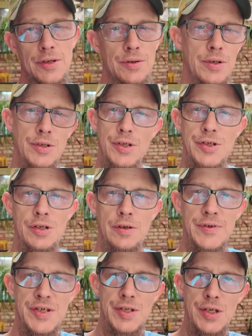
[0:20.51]
You can just
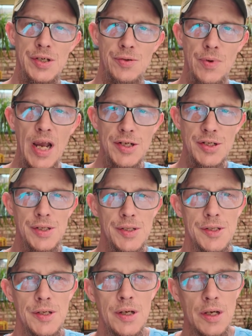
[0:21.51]
service these
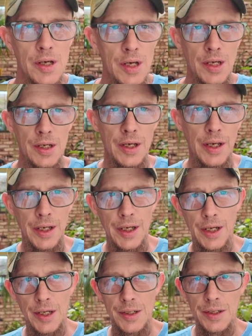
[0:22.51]
ratchets,
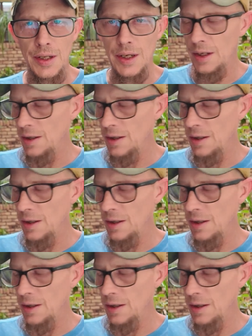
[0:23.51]
and